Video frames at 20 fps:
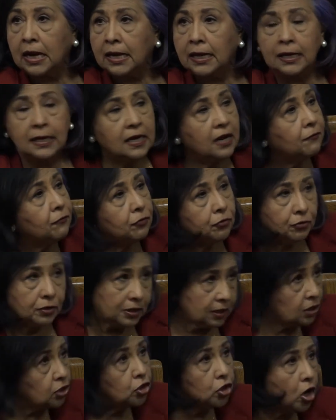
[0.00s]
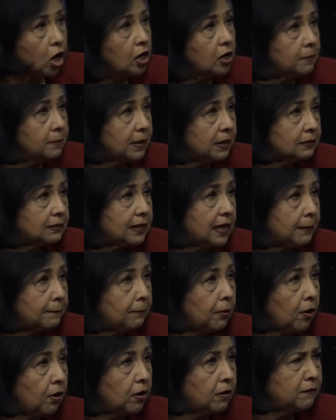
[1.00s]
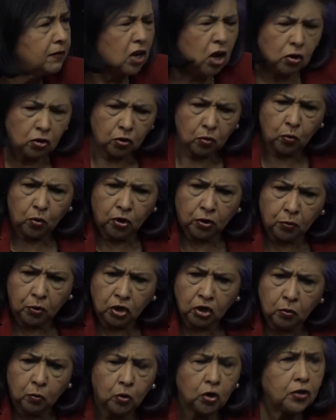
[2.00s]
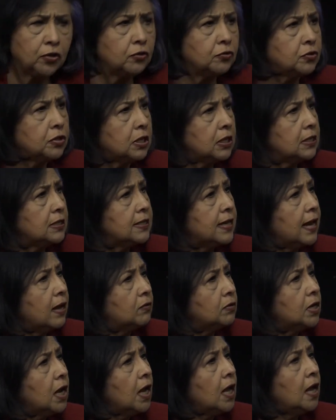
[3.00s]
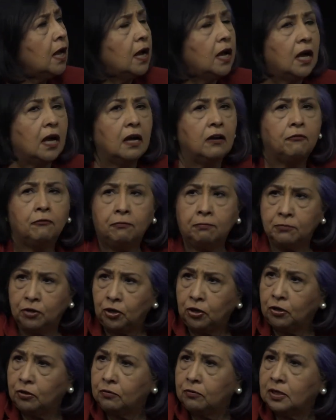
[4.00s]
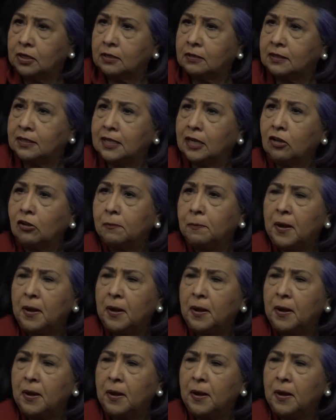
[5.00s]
He never did talk about that part of it. Oh, don't worry, we're going to work those things out. Uh, you know, a single